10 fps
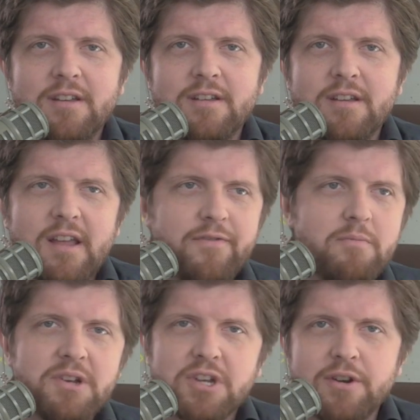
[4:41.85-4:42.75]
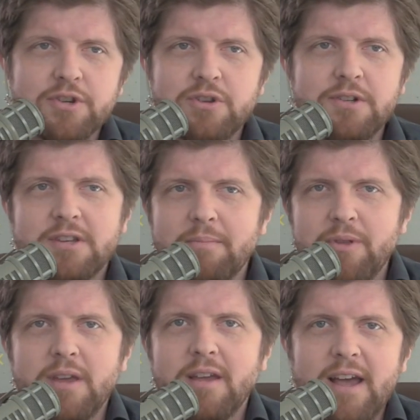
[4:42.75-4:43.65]
if you misunderstood
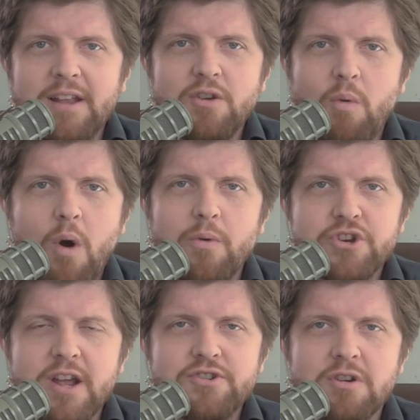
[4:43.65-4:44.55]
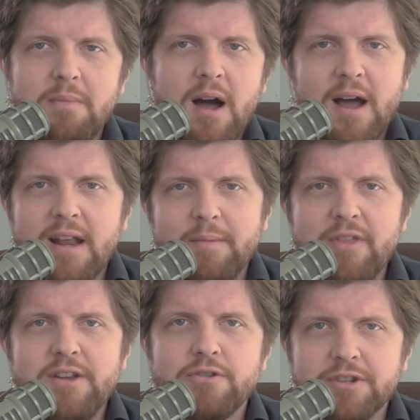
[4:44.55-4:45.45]
something and you won't change your mind, I mean,
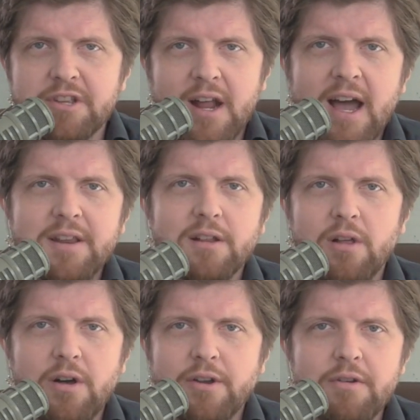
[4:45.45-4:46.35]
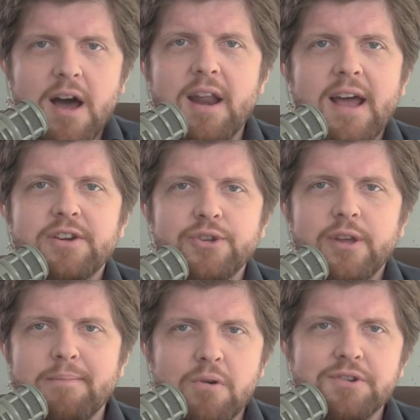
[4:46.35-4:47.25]
then you're just an ideologue. You're not actually a
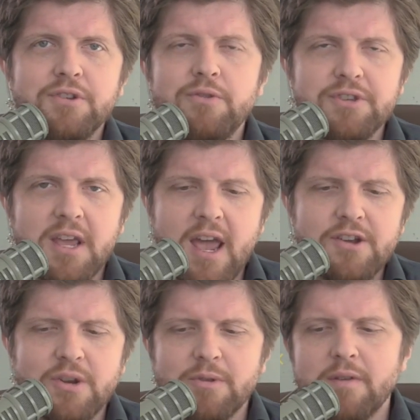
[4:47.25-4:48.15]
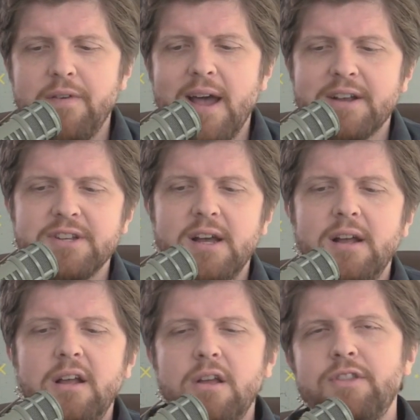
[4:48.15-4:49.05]
person who's engaging with the facts.
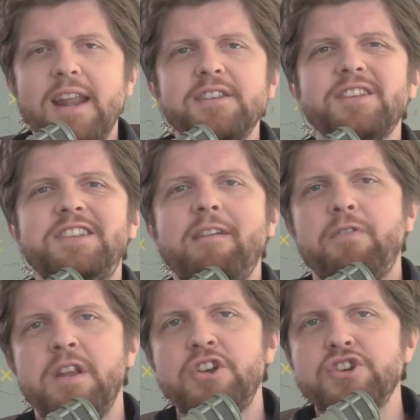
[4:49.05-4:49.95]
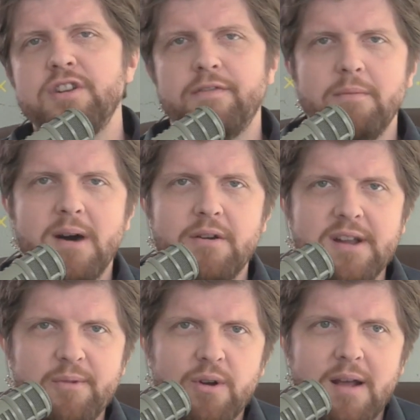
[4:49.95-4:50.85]
That is the definition of the modern
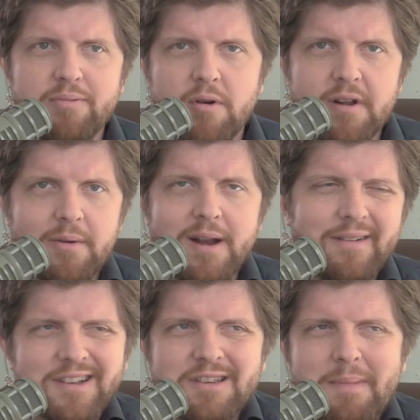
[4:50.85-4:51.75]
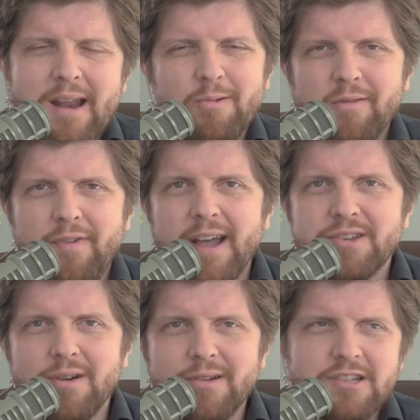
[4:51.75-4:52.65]
Democrat Party right now. It doesn't matter what the facts
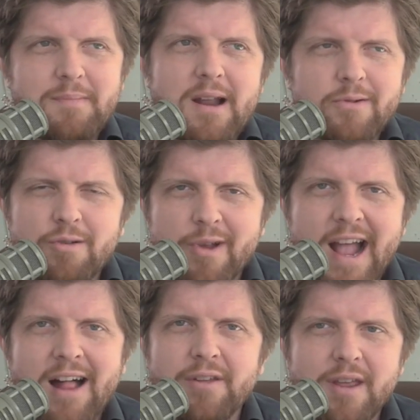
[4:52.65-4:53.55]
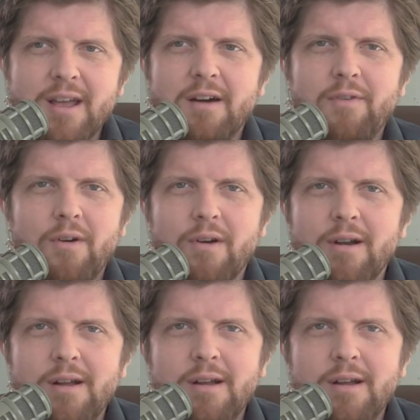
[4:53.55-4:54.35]
are, it doesn't matter what the reality of our